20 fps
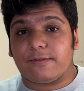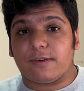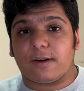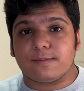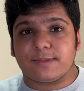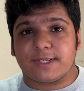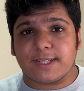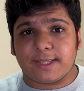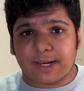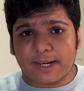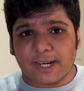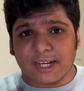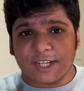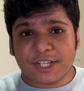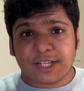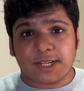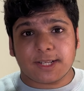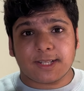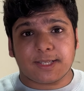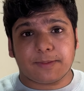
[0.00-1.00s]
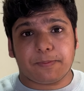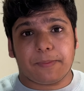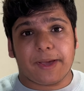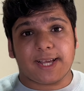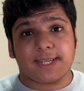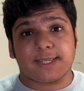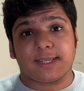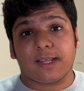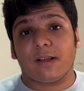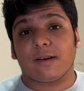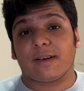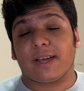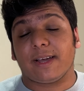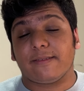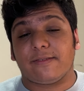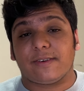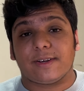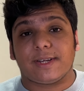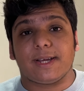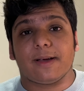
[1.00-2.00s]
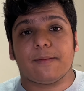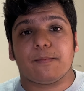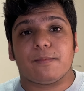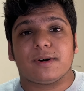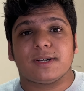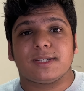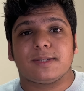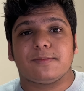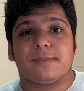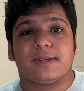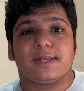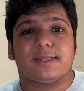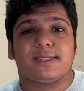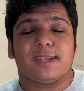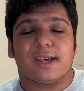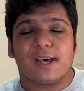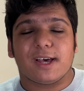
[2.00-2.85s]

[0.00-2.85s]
Firms in the digital space looking for reimbursements